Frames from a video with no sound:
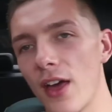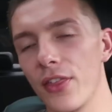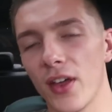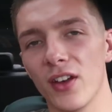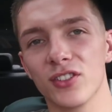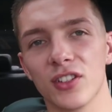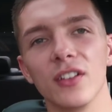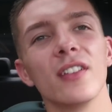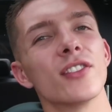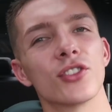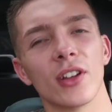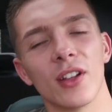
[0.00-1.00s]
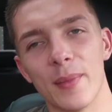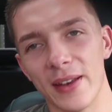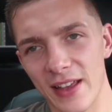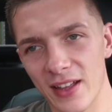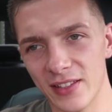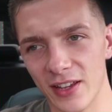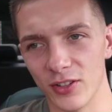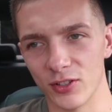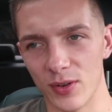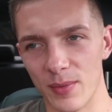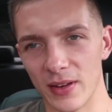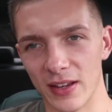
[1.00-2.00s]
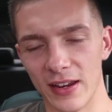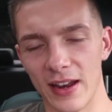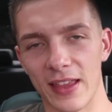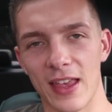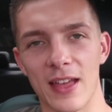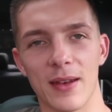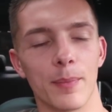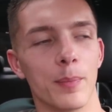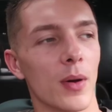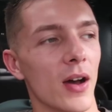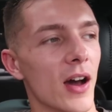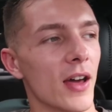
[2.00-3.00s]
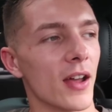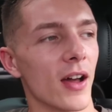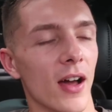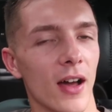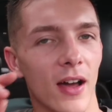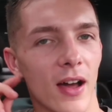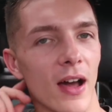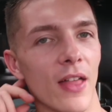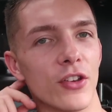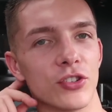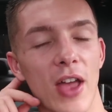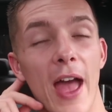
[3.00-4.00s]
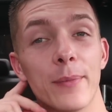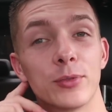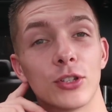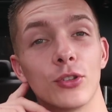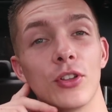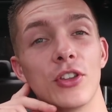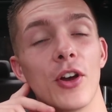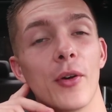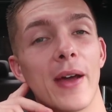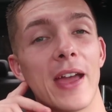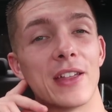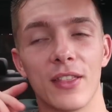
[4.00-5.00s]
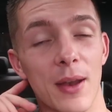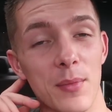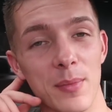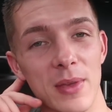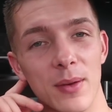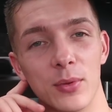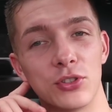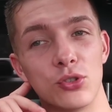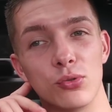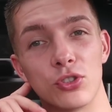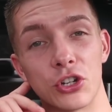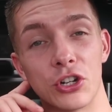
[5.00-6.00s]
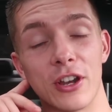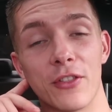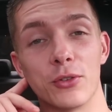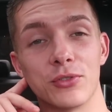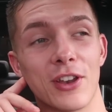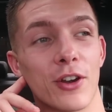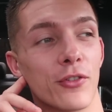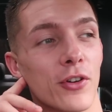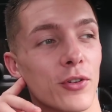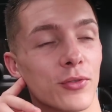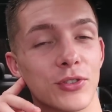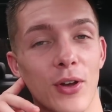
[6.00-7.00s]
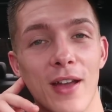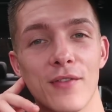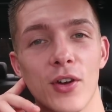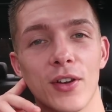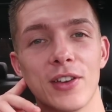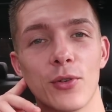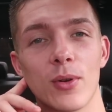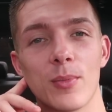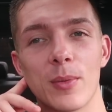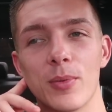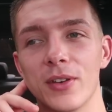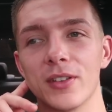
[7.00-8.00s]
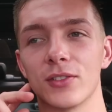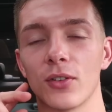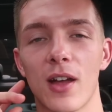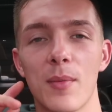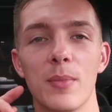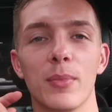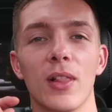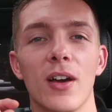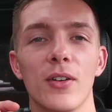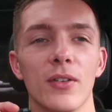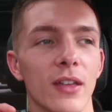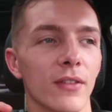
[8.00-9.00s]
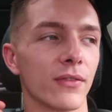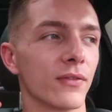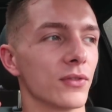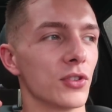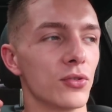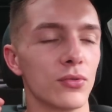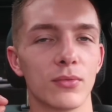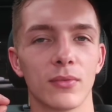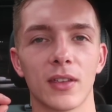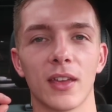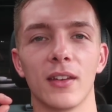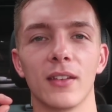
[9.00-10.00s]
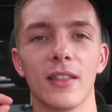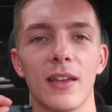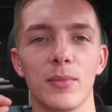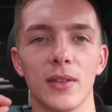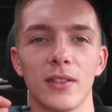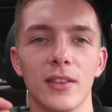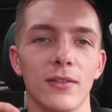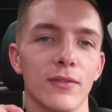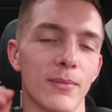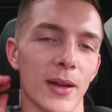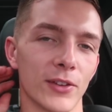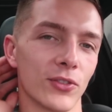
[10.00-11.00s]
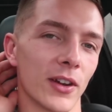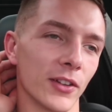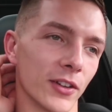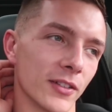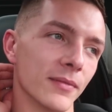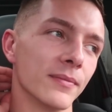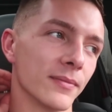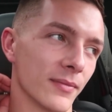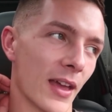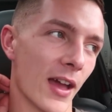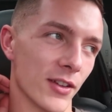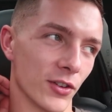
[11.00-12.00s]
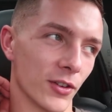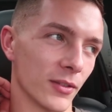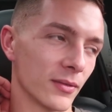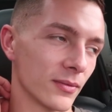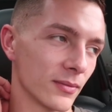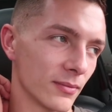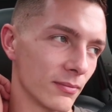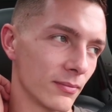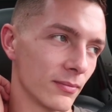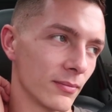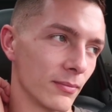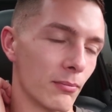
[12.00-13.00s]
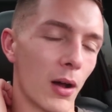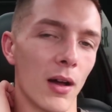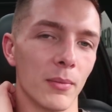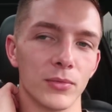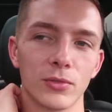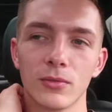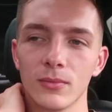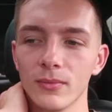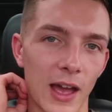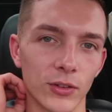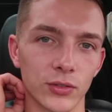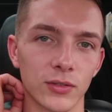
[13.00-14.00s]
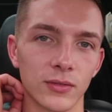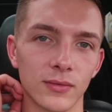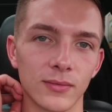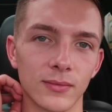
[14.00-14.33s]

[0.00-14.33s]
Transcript: I thought I was gonna leave this trailer at my dad's house when I'm in Connecticut, but uh, there's absolutely no way that I'm gonna be able to turn on those narrow roads, so I have no idea where I'm gonna put it. So comment below if you can let me leave my trailer at your mom's house.